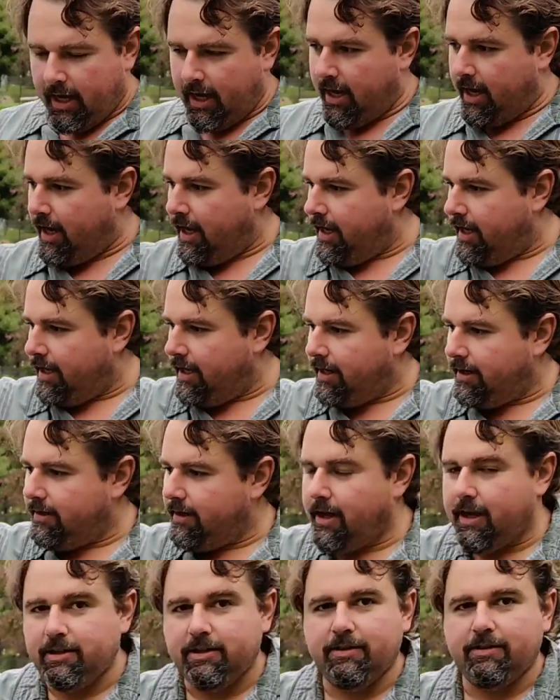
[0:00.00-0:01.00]

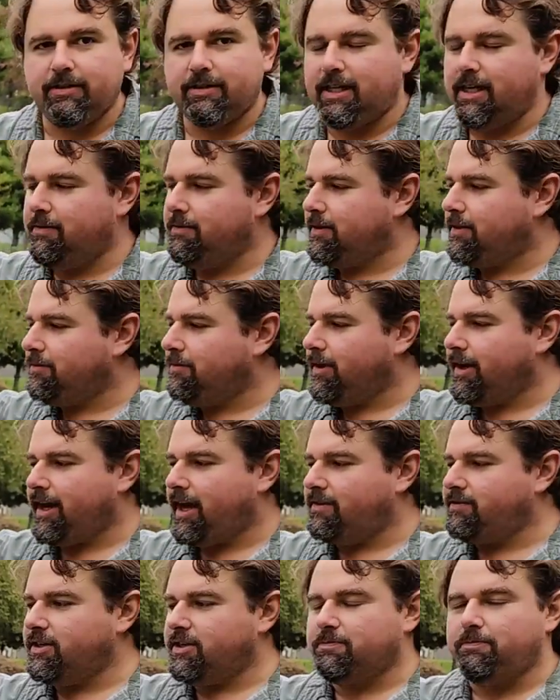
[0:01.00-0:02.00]
and as you can see with the one
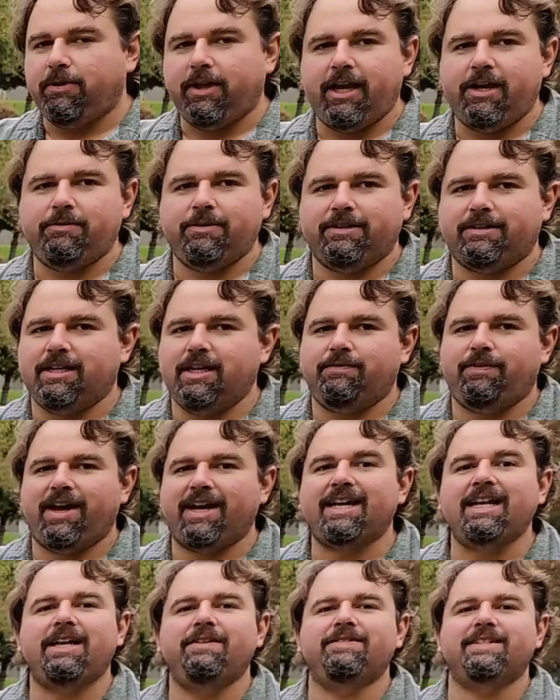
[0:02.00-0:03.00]
I just played with, see if
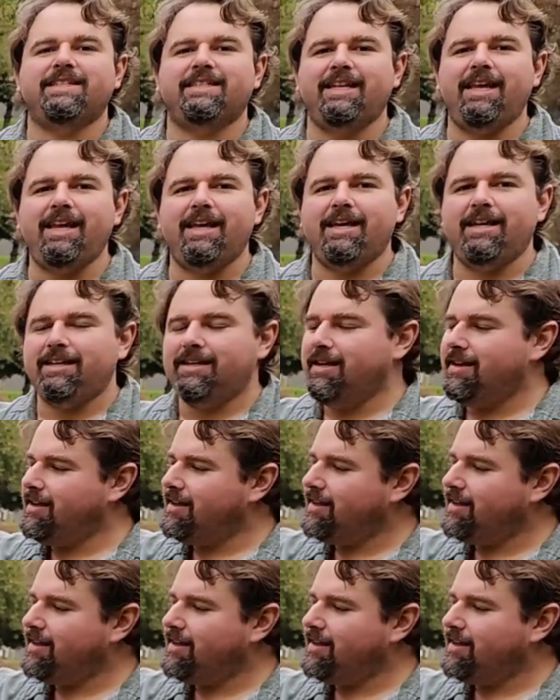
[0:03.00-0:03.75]
I could even see it.